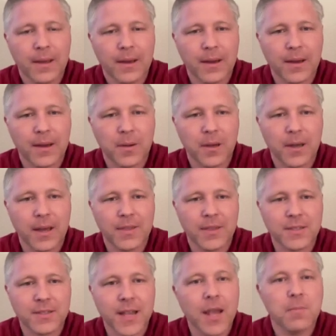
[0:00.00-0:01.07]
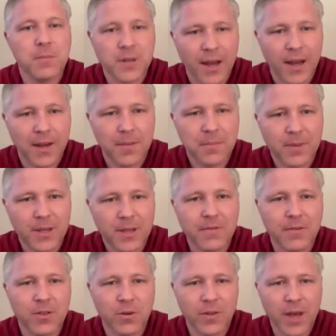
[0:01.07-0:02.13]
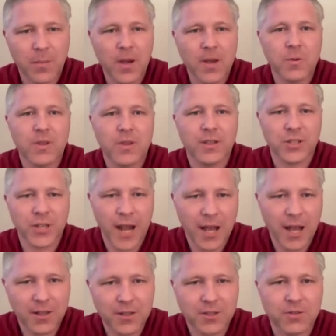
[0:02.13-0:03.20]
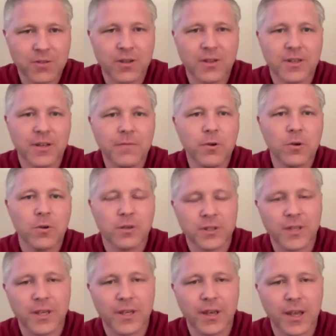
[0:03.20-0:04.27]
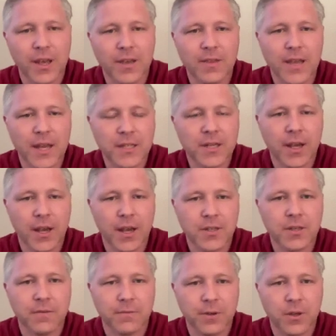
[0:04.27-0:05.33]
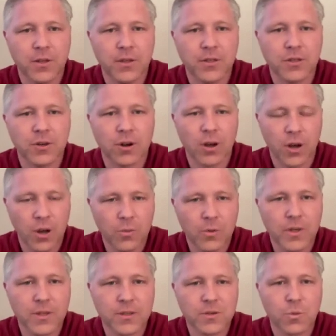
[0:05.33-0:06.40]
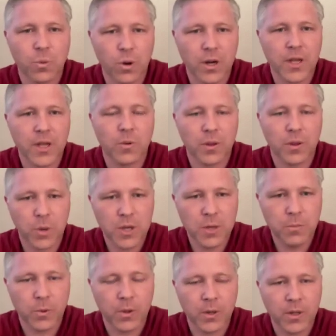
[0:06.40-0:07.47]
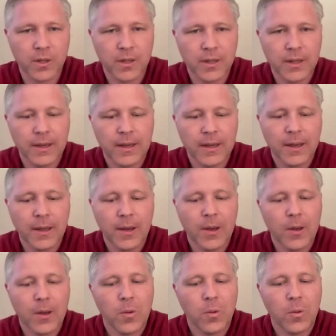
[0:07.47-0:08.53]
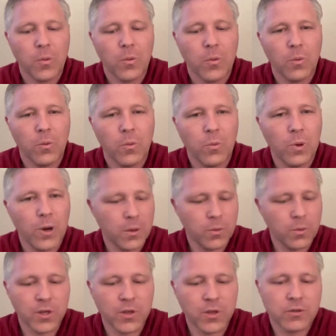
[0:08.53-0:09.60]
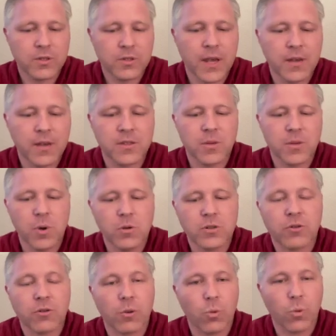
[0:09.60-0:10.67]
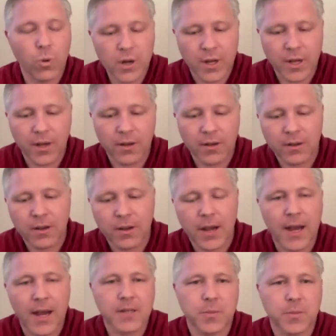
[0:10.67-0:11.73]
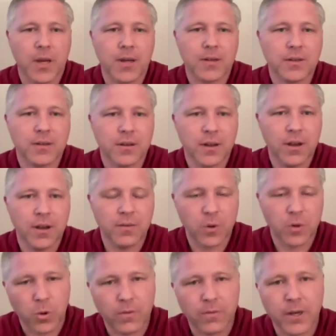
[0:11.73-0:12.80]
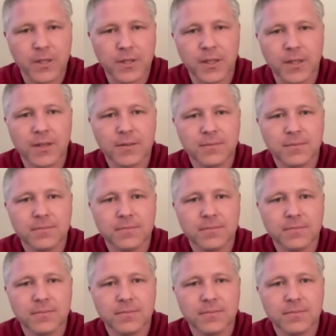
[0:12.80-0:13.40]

At the same time, even though that might be the challenge or the difficulty in the education field, is you're always working with people. What would you say is the most rewarding aspect of your profession?